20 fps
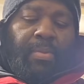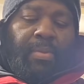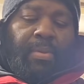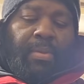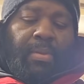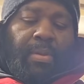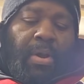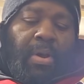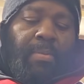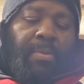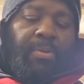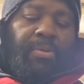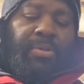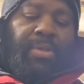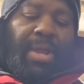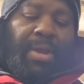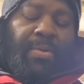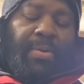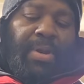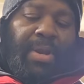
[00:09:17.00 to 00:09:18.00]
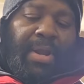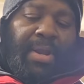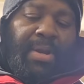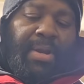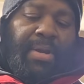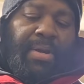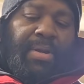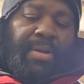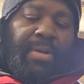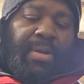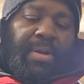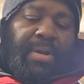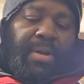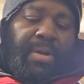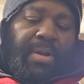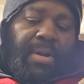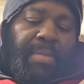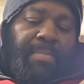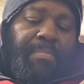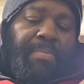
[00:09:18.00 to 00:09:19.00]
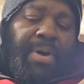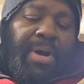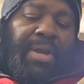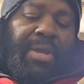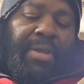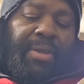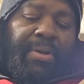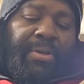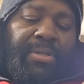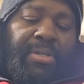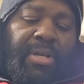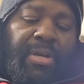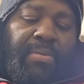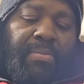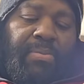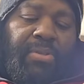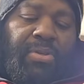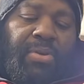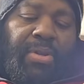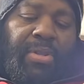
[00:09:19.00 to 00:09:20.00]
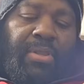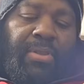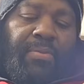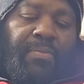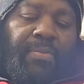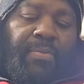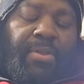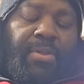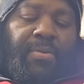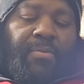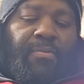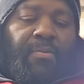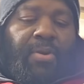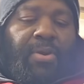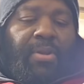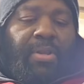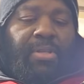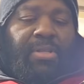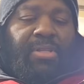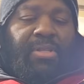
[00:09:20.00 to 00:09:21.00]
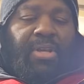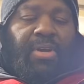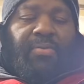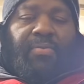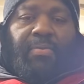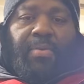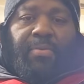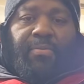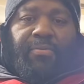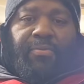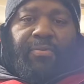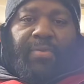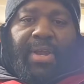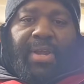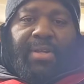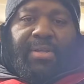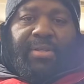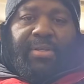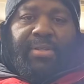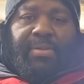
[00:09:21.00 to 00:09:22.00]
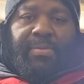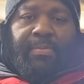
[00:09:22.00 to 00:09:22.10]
almost like on like a buggy or something so that the reel itself won't flex.